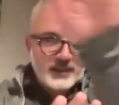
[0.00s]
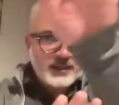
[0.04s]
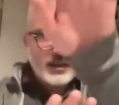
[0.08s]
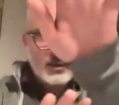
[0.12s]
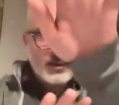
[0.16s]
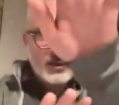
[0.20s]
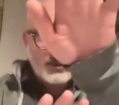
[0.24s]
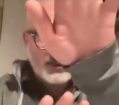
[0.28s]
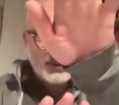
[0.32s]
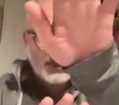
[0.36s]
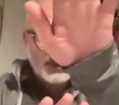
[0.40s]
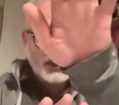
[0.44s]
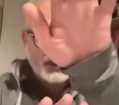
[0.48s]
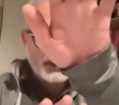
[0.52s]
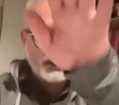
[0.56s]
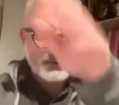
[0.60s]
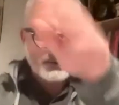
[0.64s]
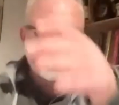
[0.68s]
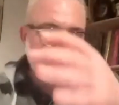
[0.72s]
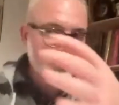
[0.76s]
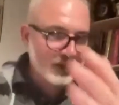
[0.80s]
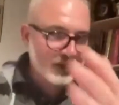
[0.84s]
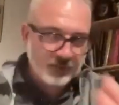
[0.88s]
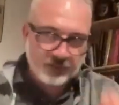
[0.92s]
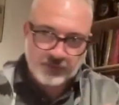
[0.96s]
the opposite.
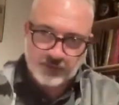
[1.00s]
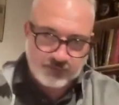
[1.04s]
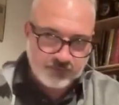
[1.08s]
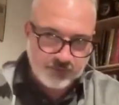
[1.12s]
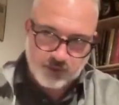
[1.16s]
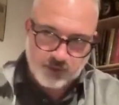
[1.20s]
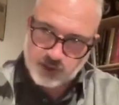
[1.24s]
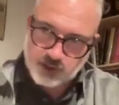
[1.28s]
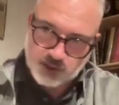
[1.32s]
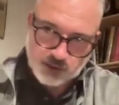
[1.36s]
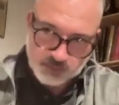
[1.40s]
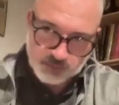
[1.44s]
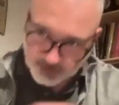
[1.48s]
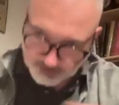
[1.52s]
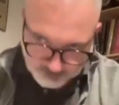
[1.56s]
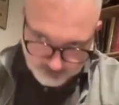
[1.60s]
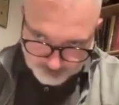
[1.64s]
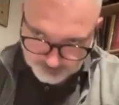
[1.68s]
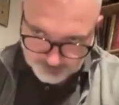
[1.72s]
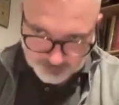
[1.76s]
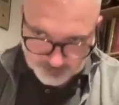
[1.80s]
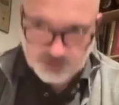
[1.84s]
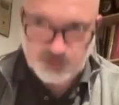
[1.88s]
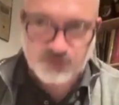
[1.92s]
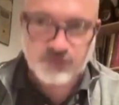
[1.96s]
You know, the French, they do
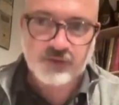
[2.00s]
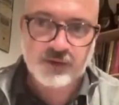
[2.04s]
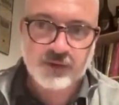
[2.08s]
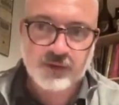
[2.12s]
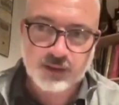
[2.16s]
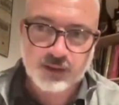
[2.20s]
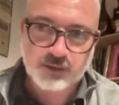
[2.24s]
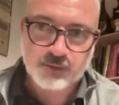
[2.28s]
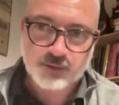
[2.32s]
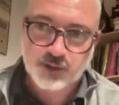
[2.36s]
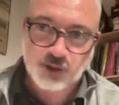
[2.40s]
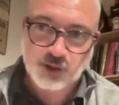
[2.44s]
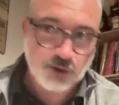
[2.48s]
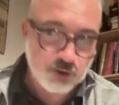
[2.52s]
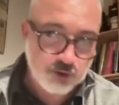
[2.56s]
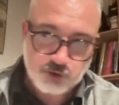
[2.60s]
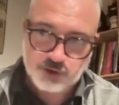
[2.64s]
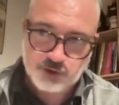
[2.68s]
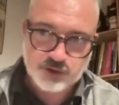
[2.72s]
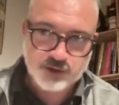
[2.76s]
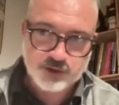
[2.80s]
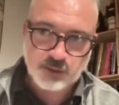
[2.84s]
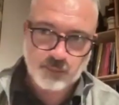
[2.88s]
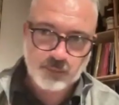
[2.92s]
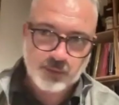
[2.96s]
everything differently. We can't
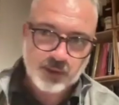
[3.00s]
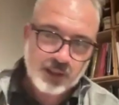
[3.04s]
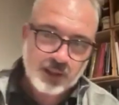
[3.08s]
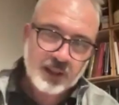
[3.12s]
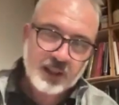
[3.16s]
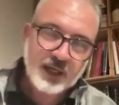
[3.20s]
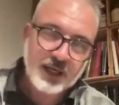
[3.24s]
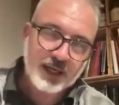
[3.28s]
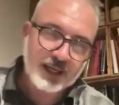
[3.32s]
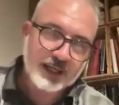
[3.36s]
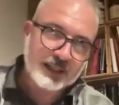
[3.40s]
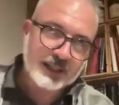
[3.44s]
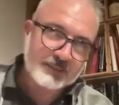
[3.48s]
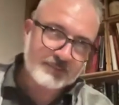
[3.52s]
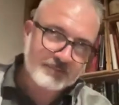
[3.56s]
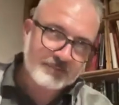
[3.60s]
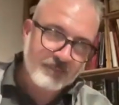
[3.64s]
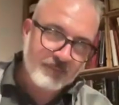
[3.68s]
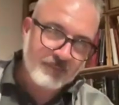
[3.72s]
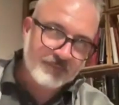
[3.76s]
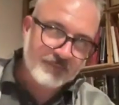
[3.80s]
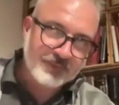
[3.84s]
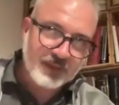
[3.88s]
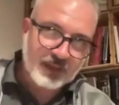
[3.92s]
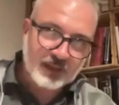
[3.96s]
trust them.
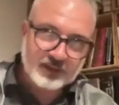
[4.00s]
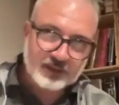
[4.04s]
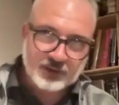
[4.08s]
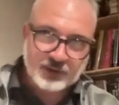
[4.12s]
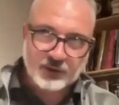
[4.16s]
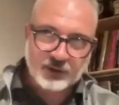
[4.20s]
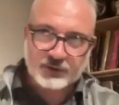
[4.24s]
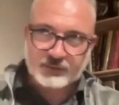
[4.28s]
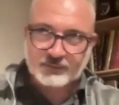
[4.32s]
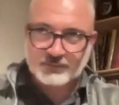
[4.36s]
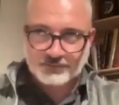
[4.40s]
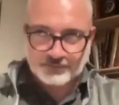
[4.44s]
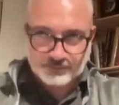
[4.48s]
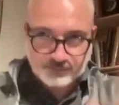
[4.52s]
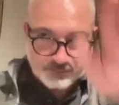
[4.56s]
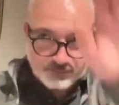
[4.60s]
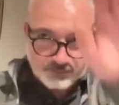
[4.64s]
So